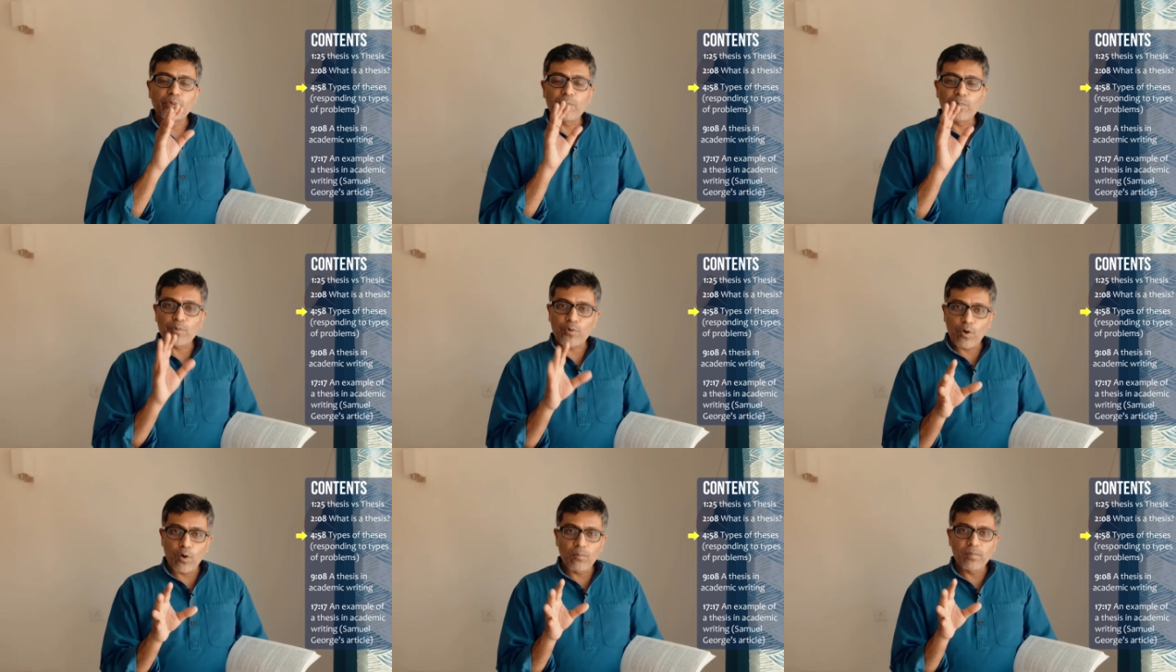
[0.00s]
the
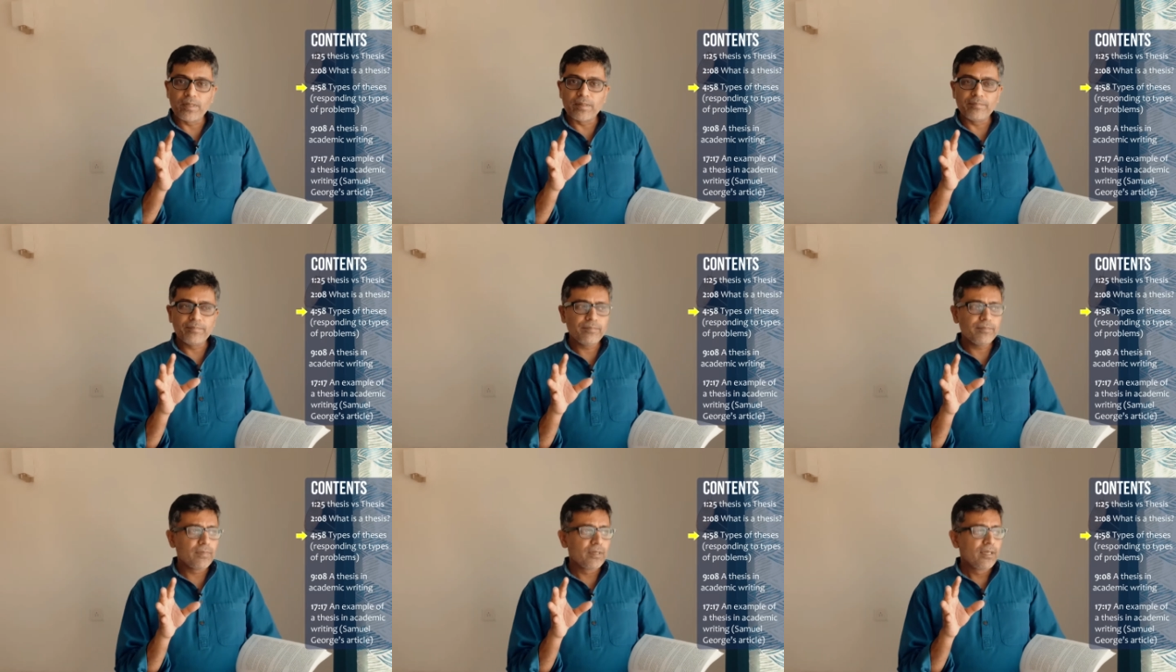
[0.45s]

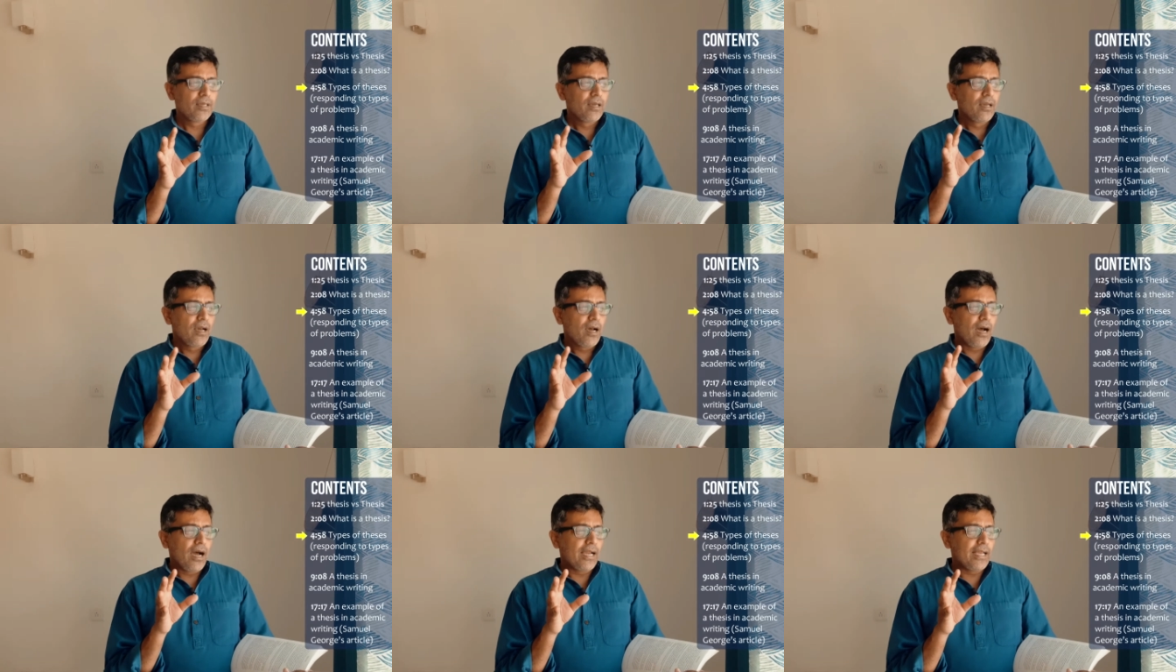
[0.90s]
problem,
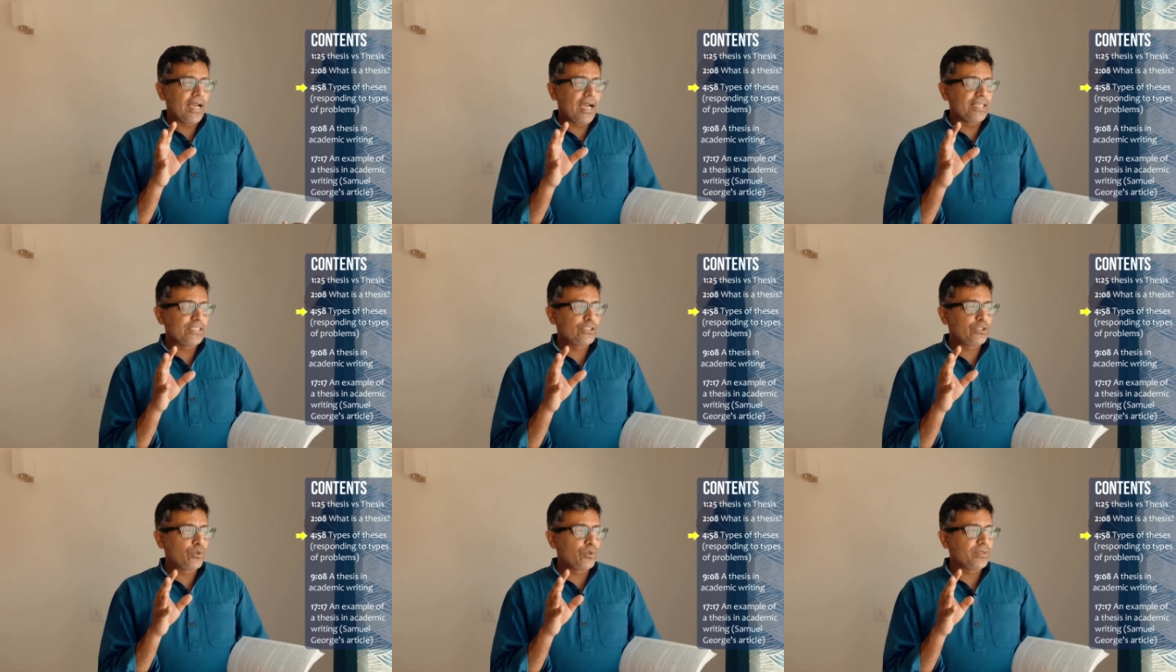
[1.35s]
I, I
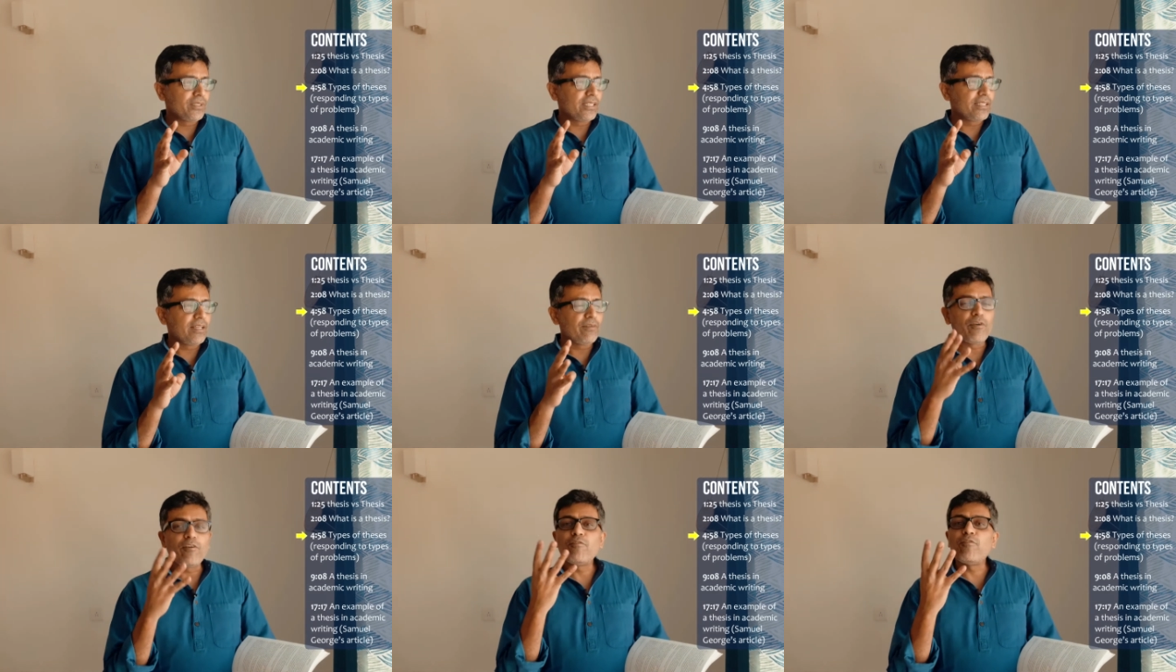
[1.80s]
showed
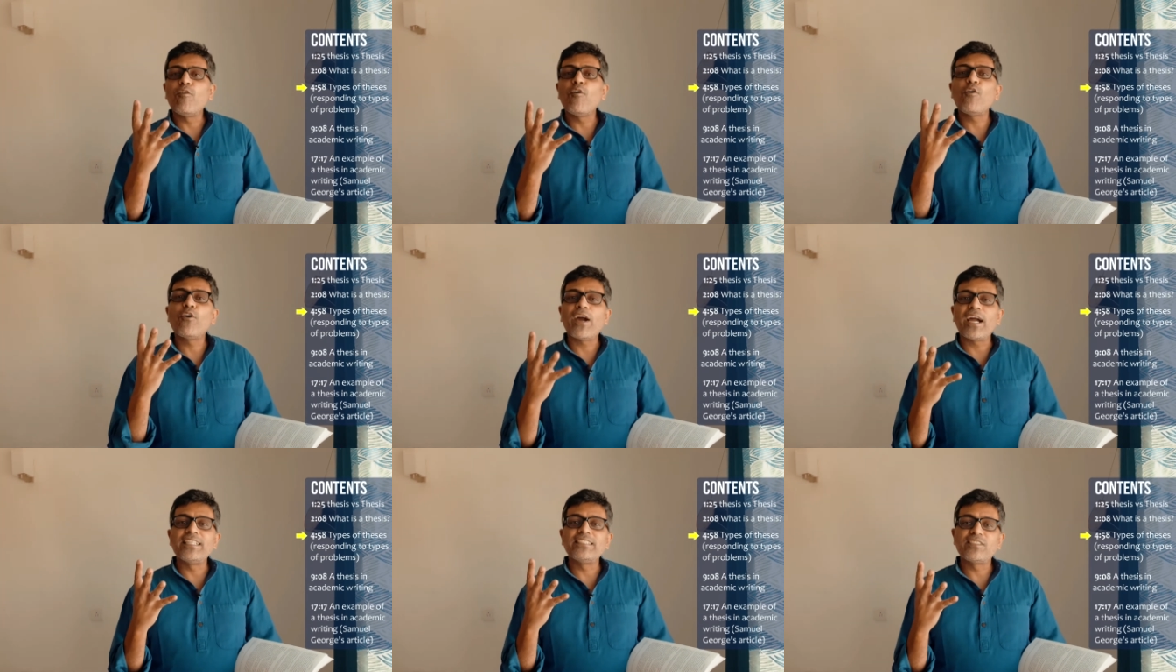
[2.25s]
that there were
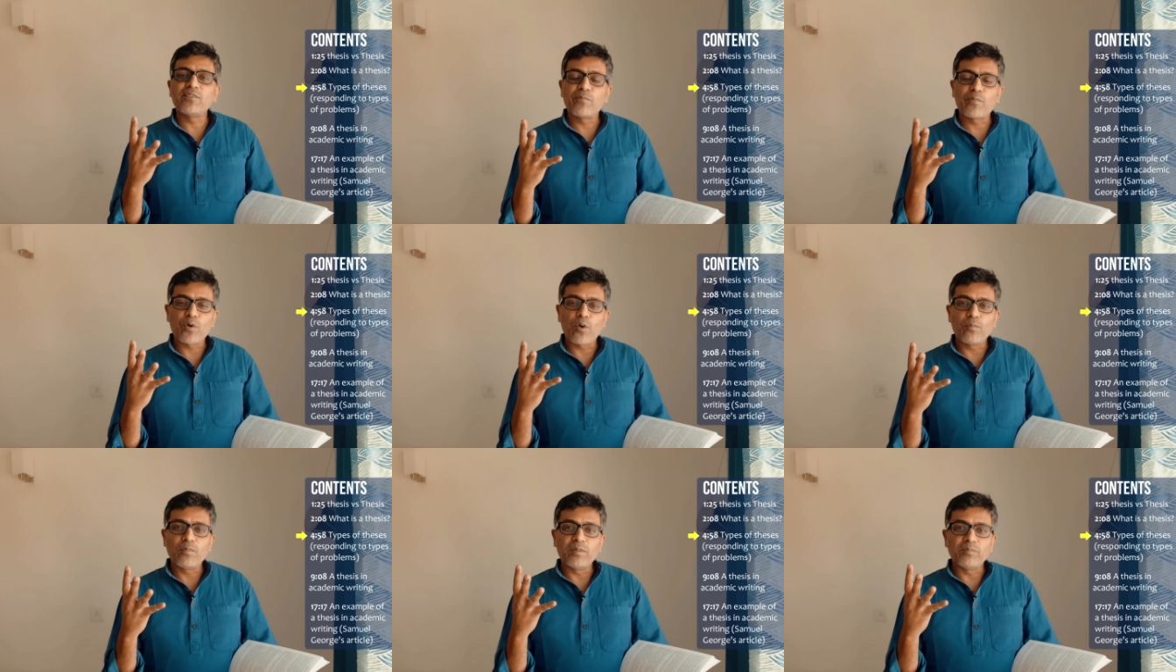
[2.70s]
four kinds of
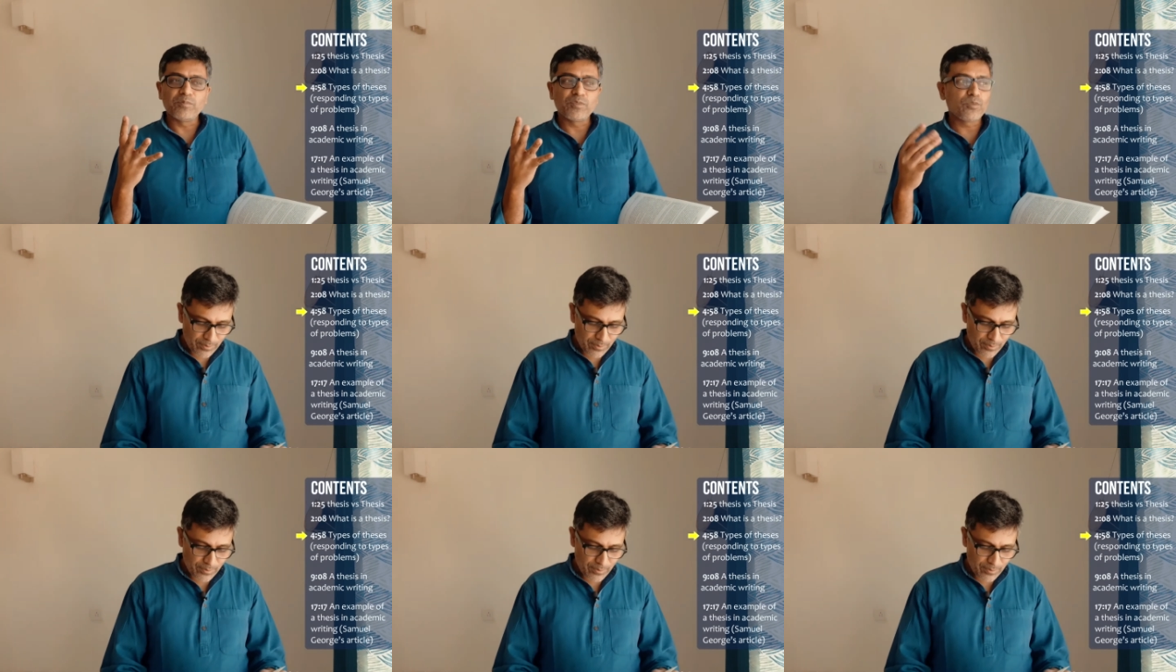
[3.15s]
problems.